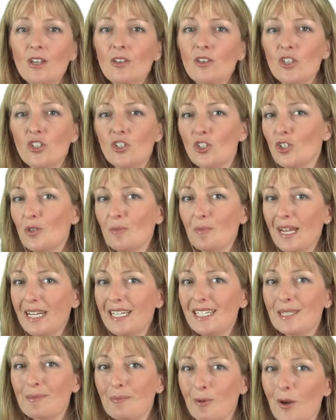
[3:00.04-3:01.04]
There shouldn't be
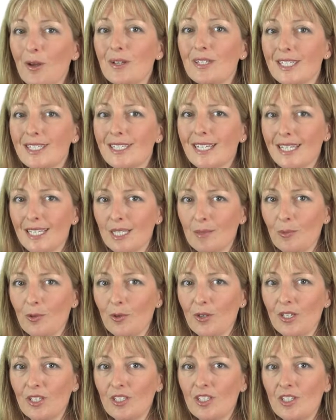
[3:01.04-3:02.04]
any surprises at this
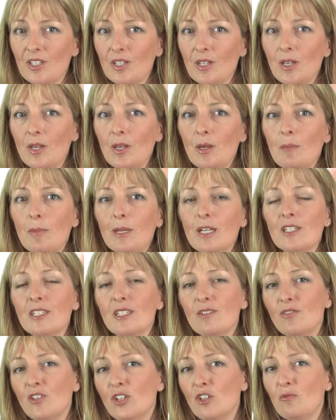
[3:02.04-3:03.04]
point, because
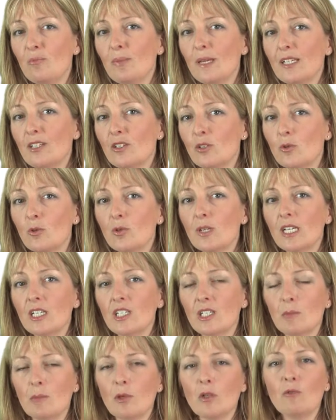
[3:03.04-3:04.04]
if you've been talking
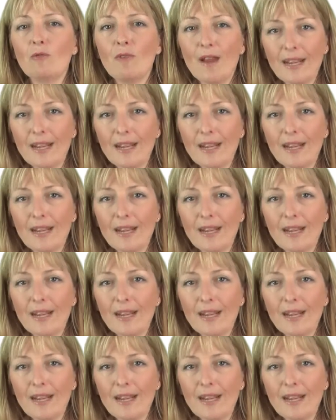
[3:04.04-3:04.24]
to them on a